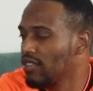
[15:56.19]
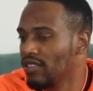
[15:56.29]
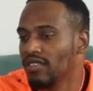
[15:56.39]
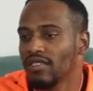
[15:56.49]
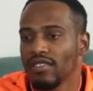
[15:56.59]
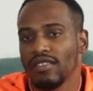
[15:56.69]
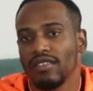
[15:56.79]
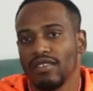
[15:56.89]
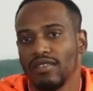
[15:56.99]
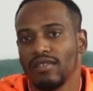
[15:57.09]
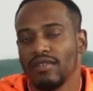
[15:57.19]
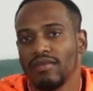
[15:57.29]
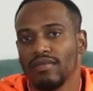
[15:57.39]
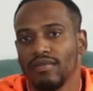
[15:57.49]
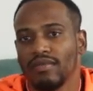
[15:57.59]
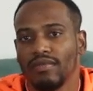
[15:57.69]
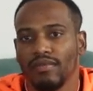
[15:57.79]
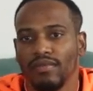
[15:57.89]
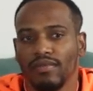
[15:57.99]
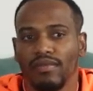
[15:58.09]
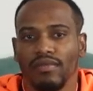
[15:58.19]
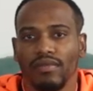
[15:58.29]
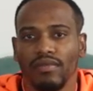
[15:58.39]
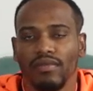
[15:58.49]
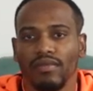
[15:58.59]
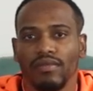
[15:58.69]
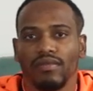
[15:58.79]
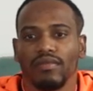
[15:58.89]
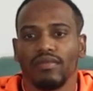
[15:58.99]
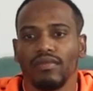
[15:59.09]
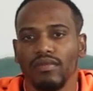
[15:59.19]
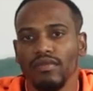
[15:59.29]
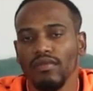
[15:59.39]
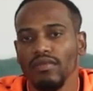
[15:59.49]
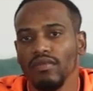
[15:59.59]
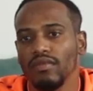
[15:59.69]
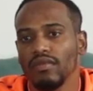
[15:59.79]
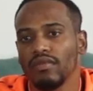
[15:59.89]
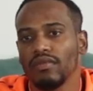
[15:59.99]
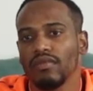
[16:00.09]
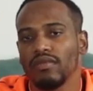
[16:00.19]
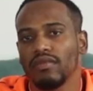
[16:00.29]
This person isn't speaking.